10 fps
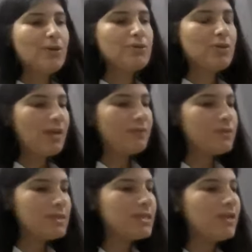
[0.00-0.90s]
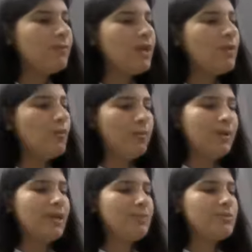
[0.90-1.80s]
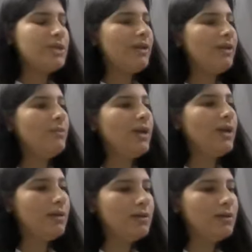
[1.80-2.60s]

So you'll have to just give me a moment. I'm sharing my